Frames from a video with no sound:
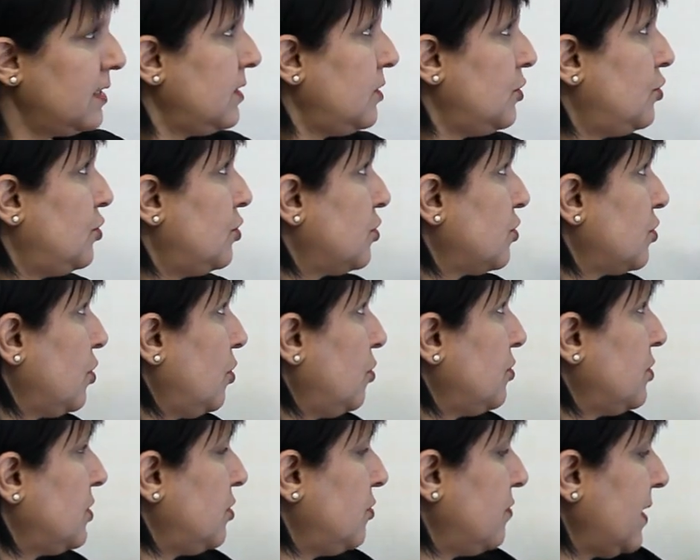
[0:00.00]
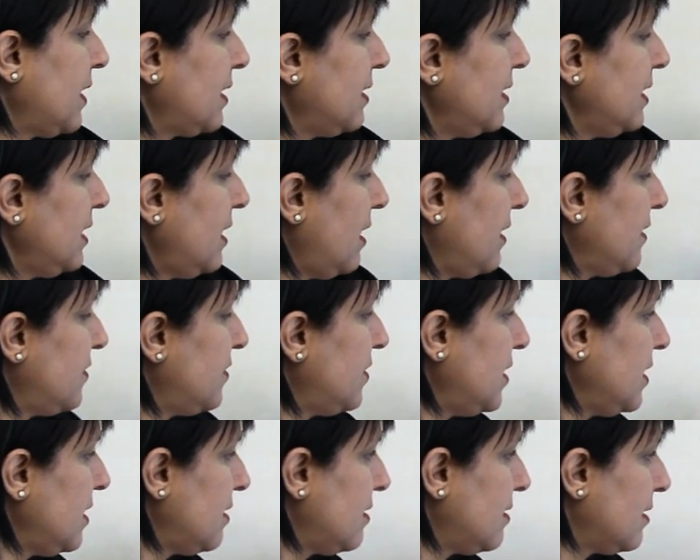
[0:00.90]
It just goes directly. I
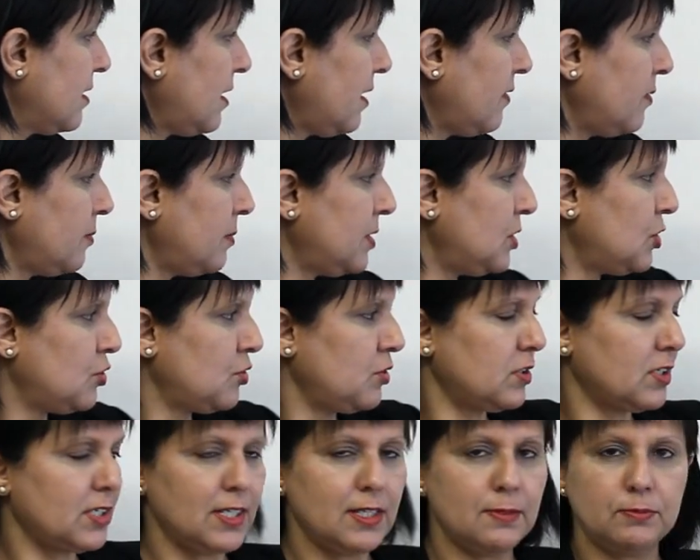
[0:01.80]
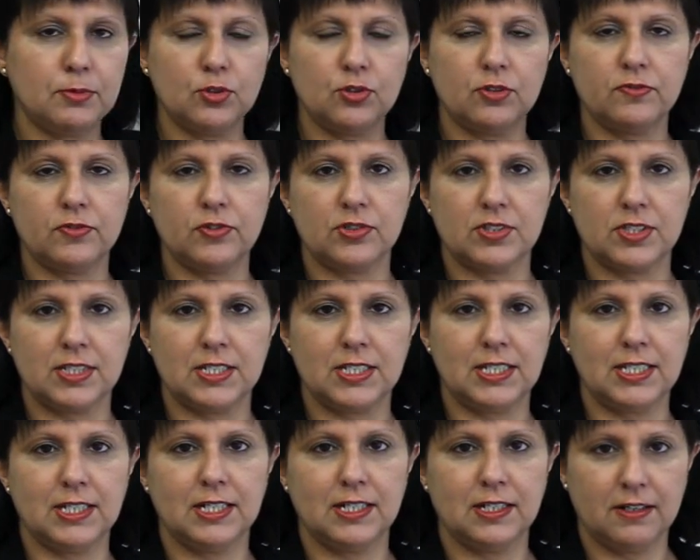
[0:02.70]
think the government should keep
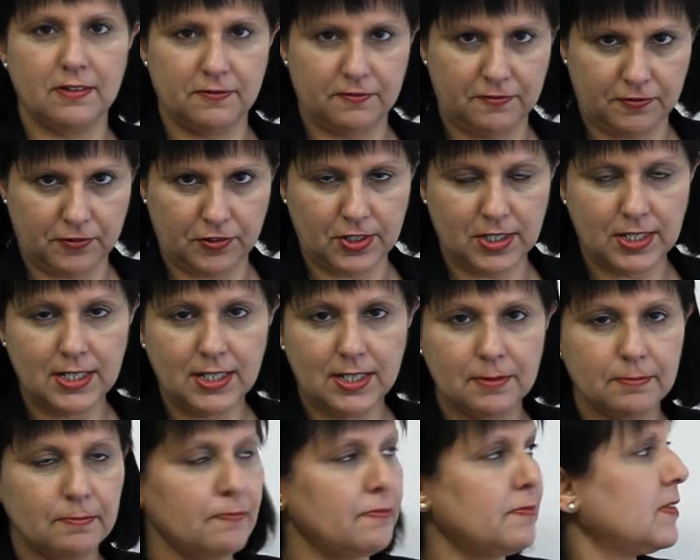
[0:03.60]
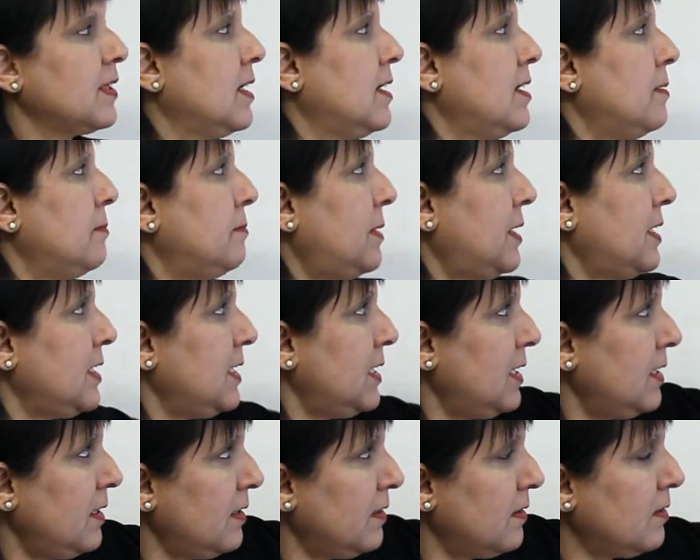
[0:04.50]
university free. But
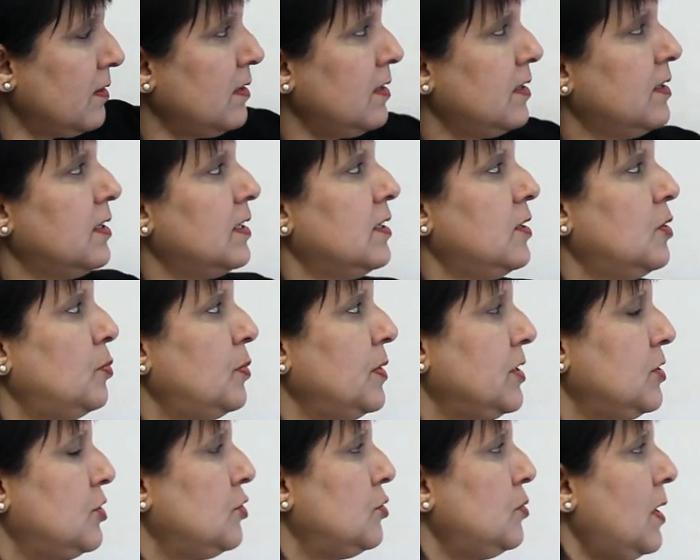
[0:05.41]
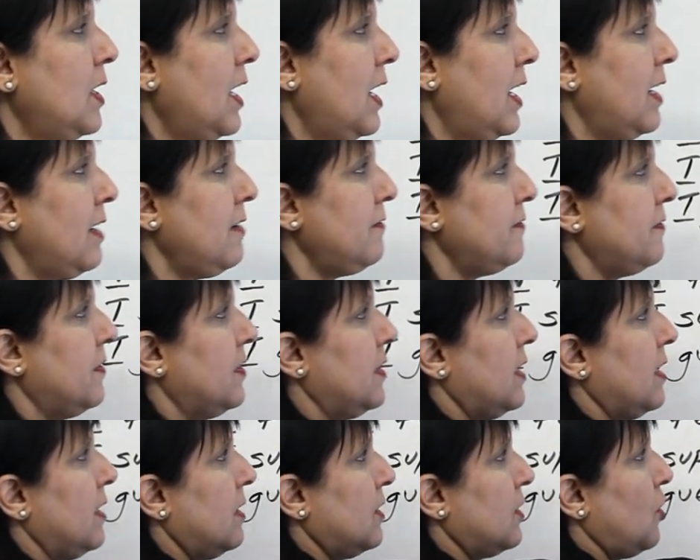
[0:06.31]
here, we do have
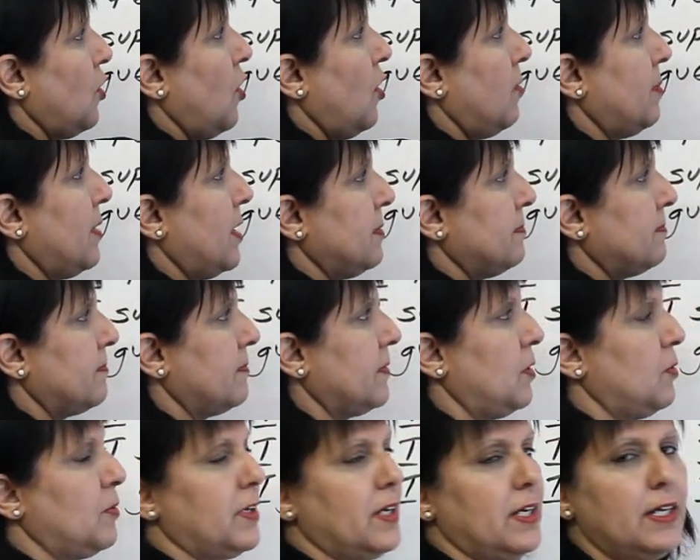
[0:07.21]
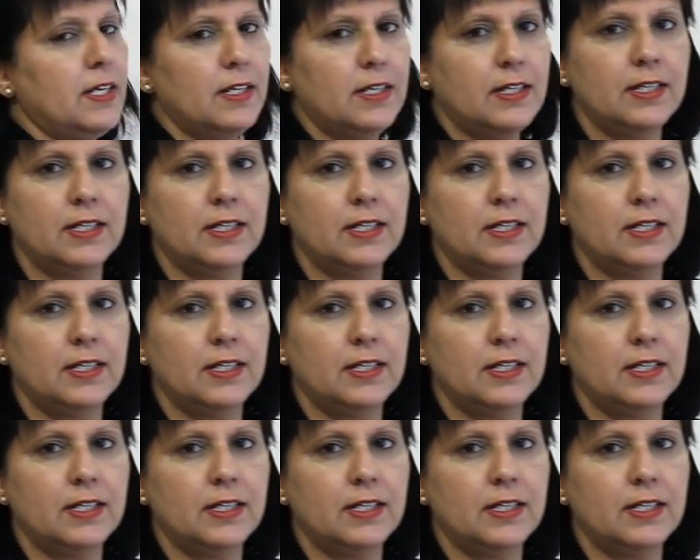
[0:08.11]
a comma, okay?